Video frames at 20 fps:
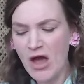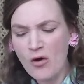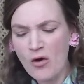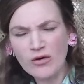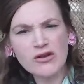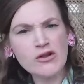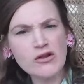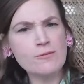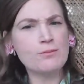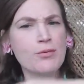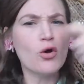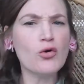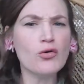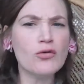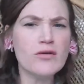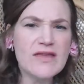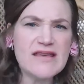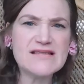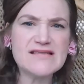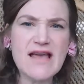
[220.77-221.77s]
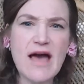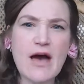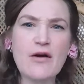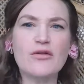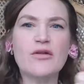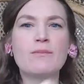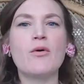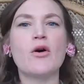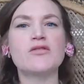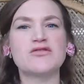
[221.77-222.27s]
When you pull these out the
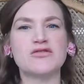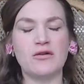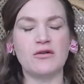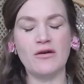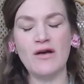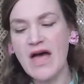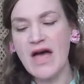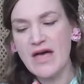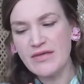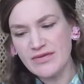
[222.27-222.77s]
bottle,